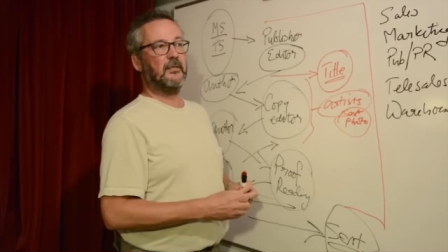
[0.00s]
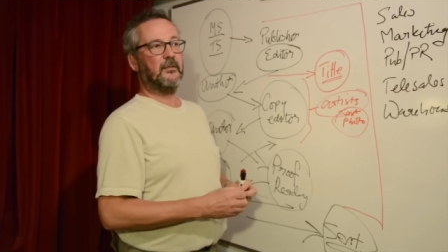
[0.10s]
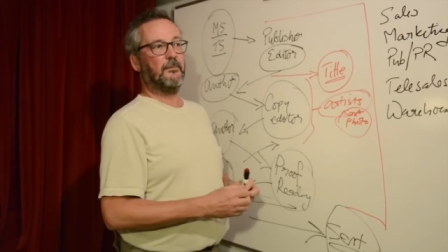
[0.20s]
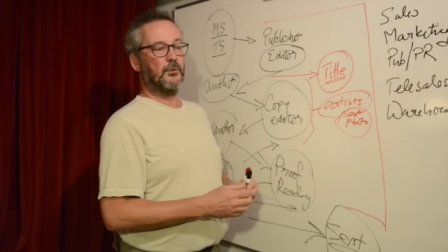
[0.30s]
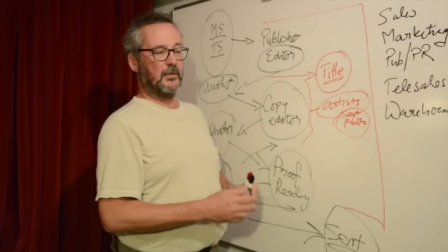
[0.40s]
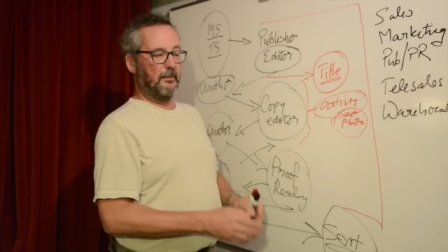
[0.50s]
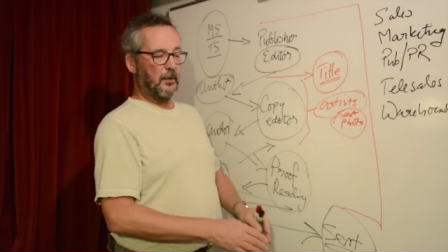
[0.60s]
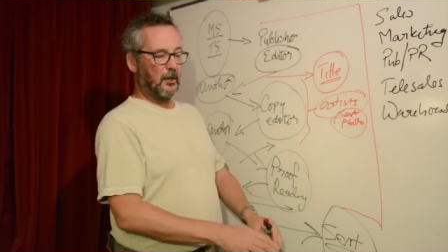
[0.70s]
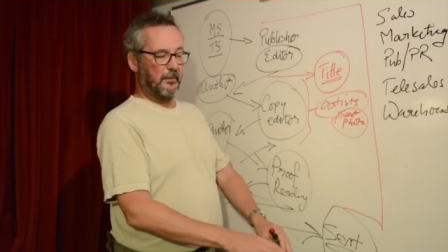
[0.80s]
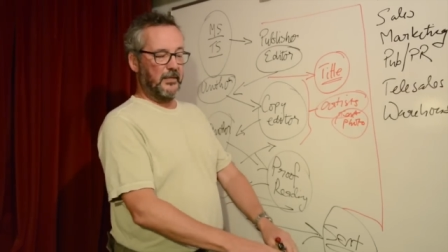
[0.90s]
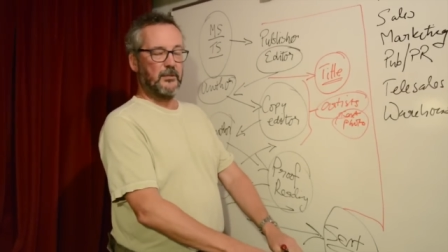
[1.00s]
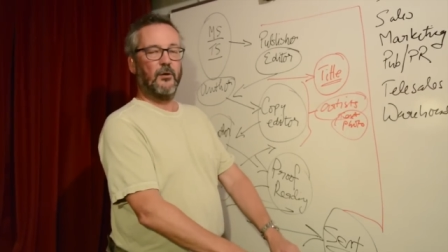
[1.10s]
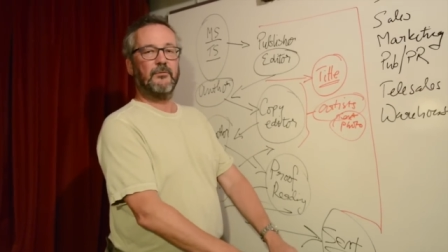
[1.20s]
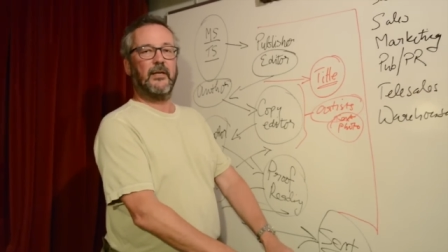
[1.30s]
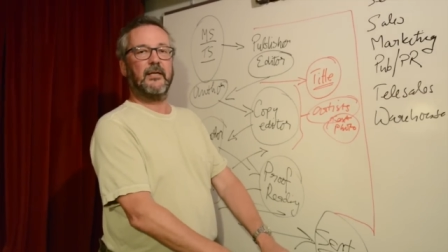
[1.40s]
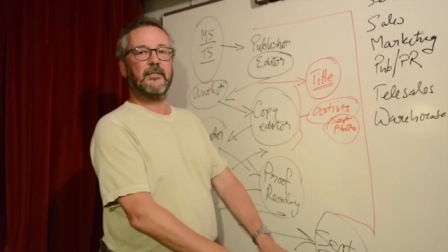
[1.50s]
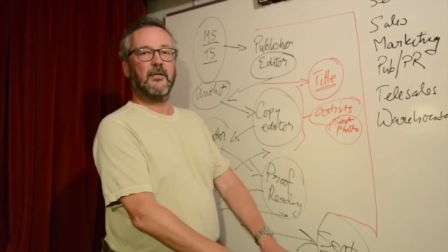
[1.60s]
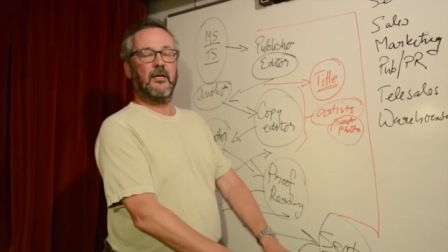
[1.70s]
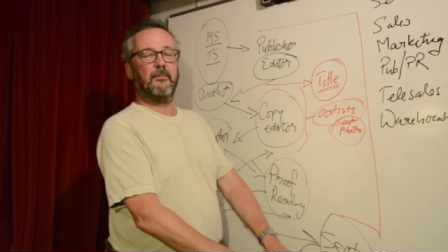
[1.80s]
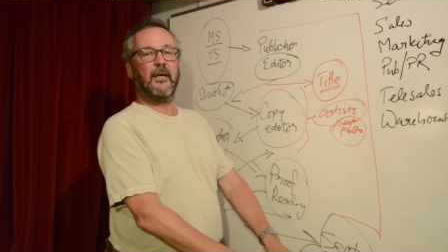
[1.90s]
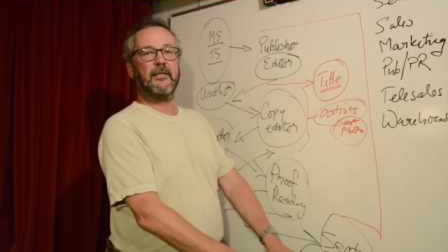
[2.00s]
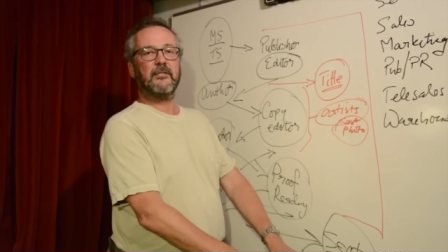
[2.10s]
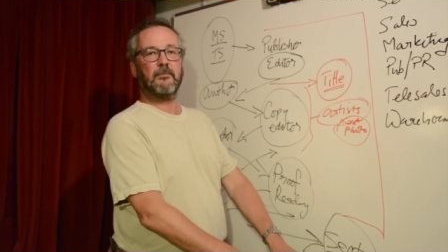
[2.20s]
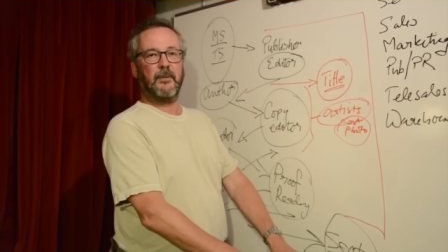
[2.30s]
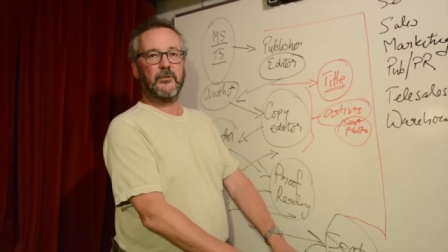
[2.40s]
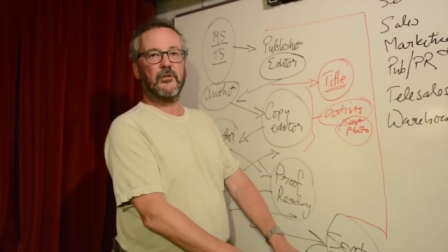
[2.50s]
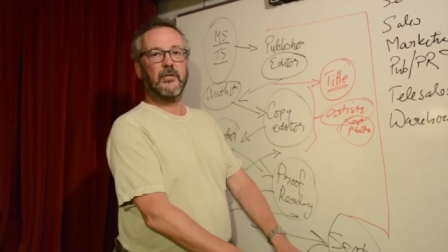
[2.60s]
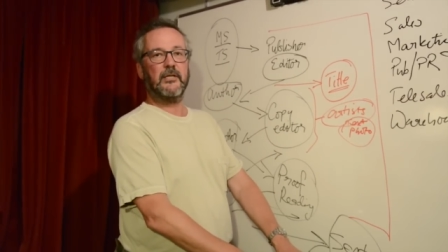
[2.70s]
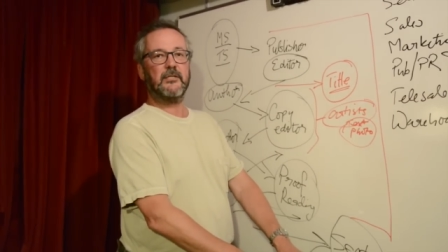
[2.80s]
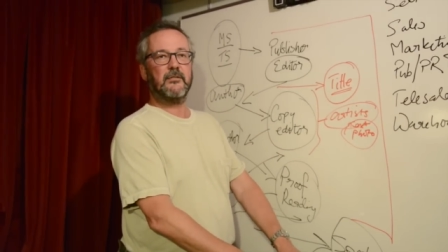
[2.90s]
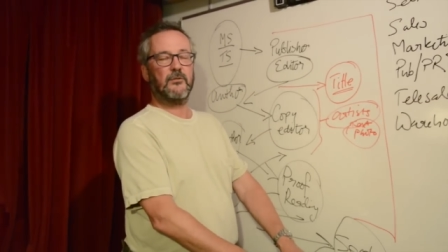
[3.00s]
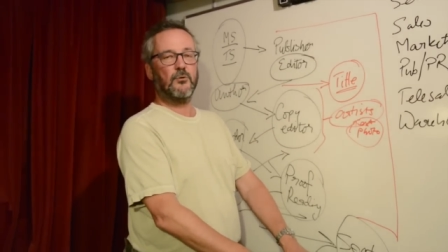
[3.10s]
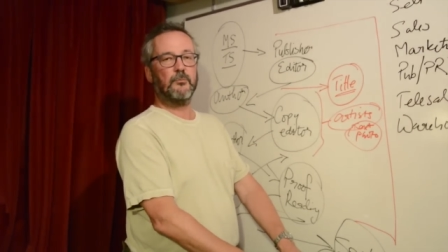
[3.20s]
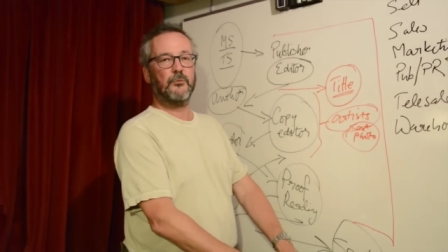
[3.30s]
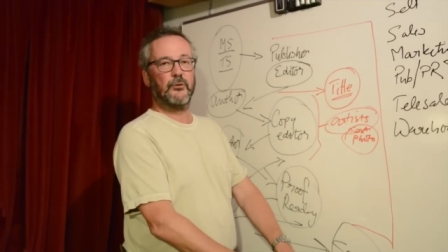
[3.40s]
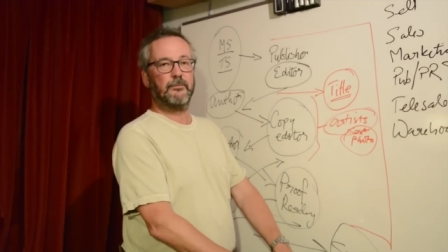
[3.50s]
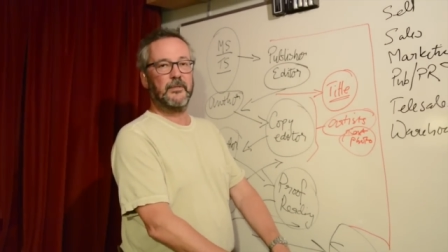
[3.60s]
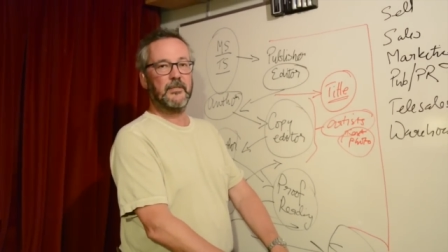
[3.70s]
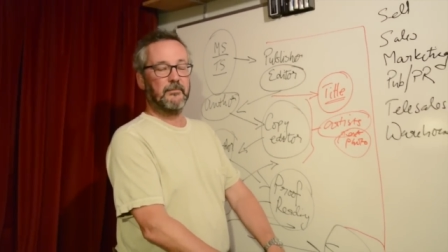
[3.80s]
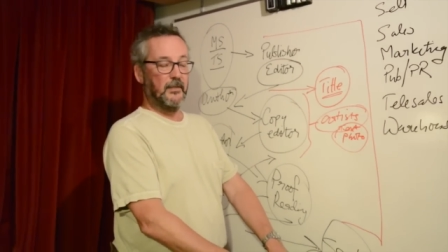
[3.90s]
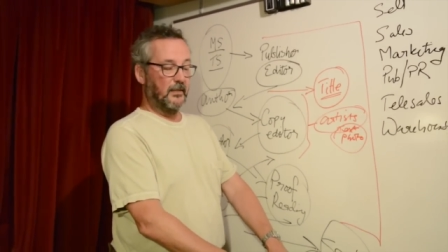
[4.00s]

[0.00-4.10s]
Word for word: the Muslim armies of that time had specialist stormtroopers.